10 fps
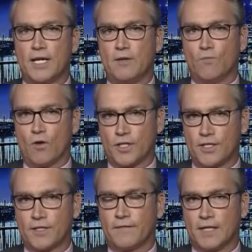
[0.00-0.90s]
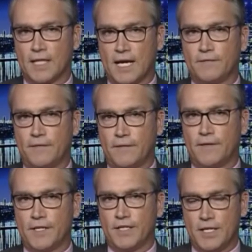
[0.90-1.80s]
in Washington for the last
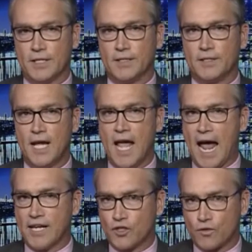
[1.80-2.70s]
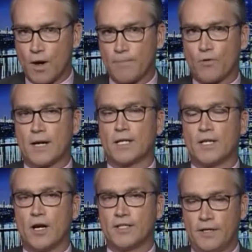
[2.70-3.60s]
15 years, as Trump
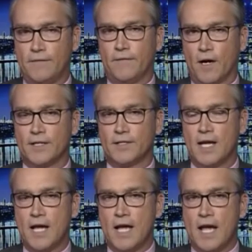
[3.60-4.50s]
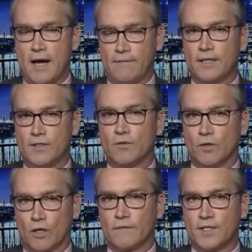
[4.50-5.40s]
correctly identifies, have led to a
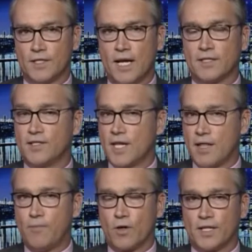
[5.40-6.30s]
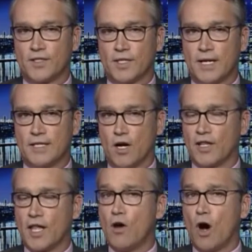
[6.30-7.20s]
lot of disasters. The other point I'd say is,
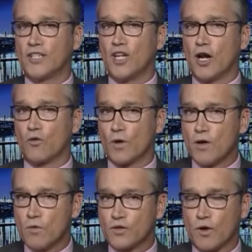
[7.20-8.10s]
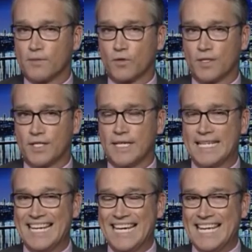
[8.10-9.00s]
although I don't agree with Trump's
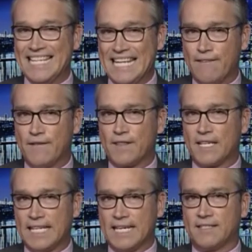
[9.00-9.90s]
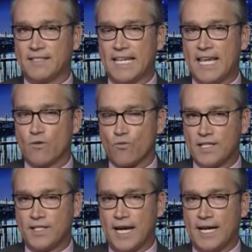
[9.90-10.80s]
critique, nevertheless, he
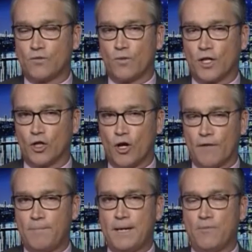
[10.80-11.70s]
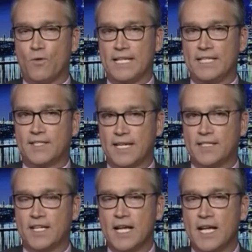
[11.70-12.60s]
resonates with a lot of people when he
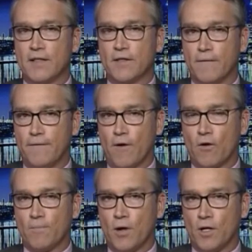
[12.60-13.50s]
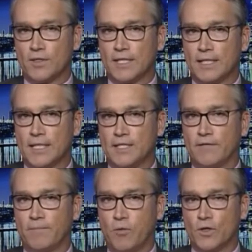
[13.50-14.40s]
says that the foreign policy elites
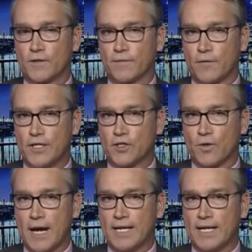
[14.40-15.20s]
have pushed free trade